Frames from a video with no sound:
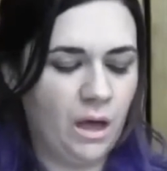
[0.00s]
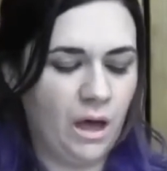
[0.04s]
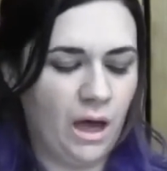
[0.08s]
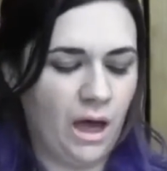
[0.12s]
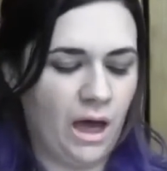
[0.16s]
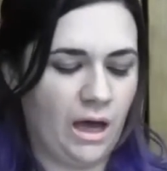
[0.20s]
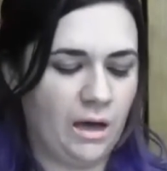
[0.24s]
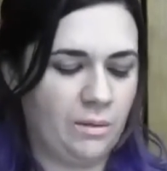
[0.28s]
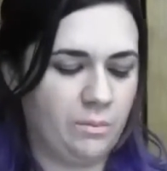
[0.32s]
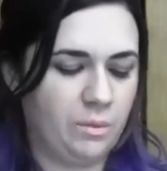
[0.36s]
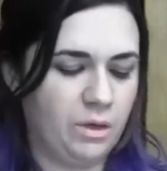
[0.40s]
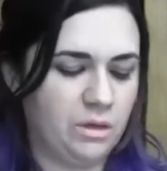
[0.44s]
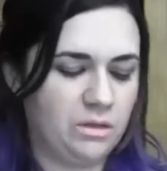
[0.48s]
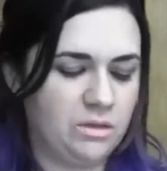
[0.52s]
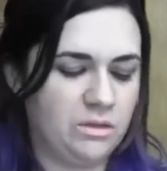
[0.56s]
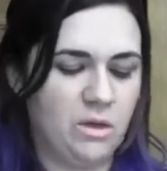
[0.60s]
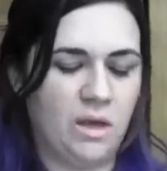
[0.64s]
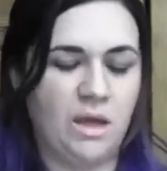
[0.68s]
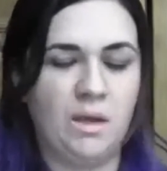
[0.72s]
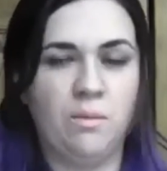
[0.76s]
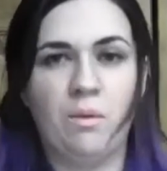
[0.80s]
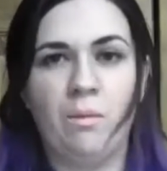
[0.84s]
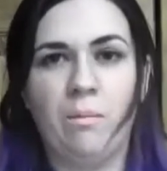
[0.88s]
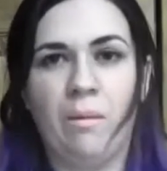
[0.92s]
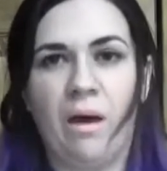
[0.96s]
But also
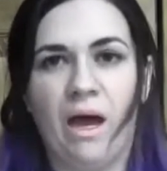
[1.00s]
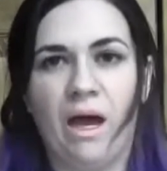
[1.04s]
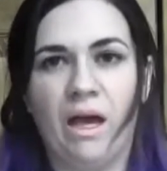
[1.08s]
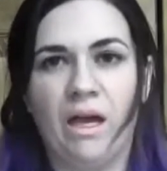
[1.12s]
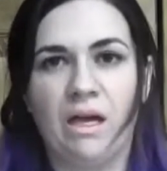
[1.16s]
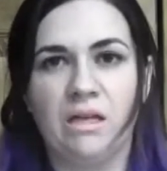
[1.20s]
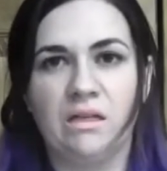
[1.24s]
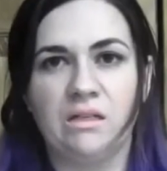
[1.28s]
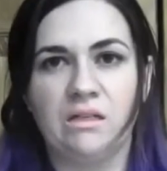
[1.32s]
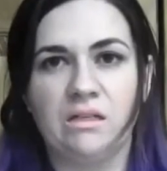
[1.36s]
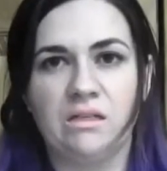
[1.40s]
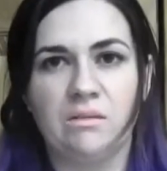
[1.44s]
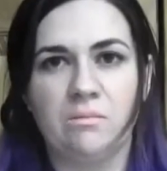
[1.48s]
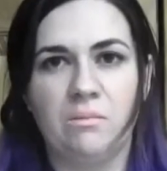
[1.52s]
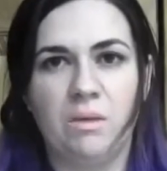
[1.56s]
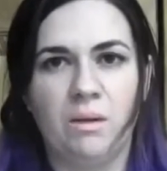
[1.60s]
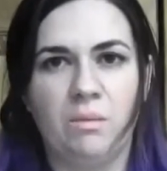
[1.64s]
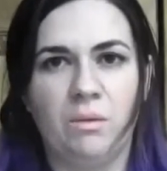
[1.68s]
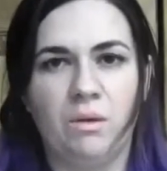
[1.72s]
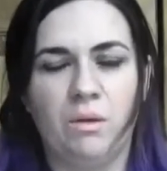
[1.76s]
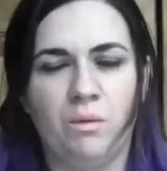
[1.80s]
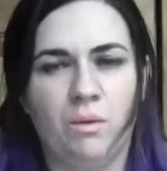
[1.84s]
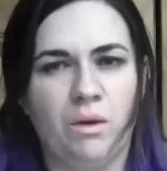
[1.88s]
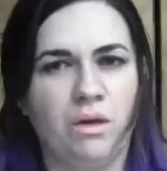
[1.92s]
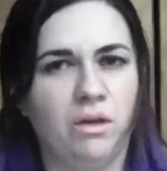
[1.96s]
keep in mind
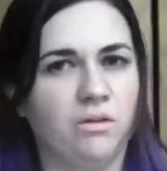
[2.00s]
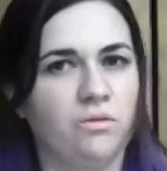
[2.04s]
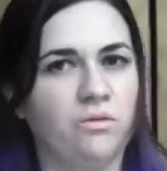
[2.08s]
maybe what